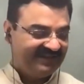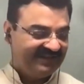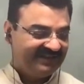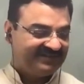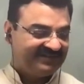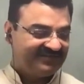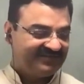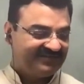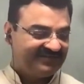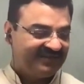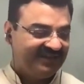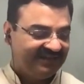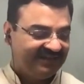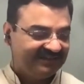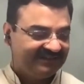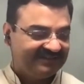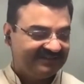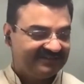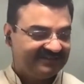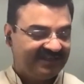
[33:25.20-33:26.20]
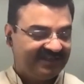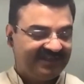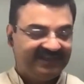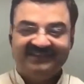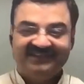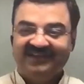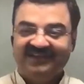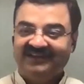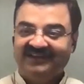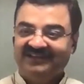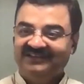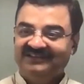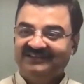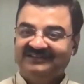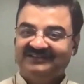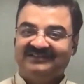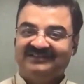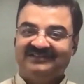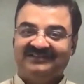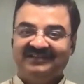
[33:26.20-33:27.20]
Shri is stating that
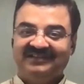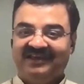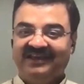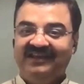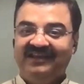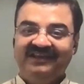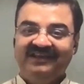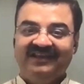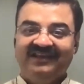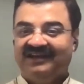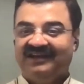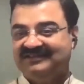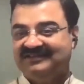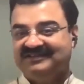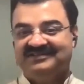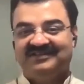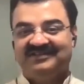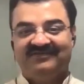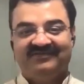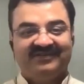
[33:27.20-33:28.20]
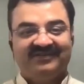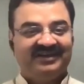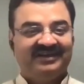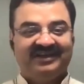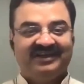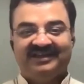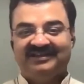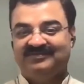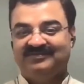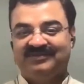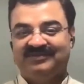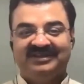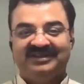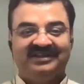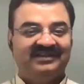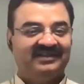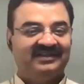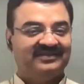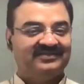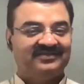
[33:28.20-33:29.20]
yes, the areas is different as per the
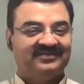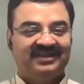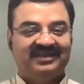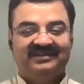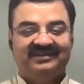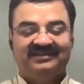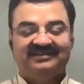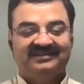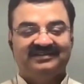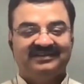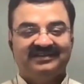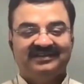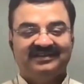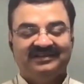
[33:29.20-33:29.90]
industry is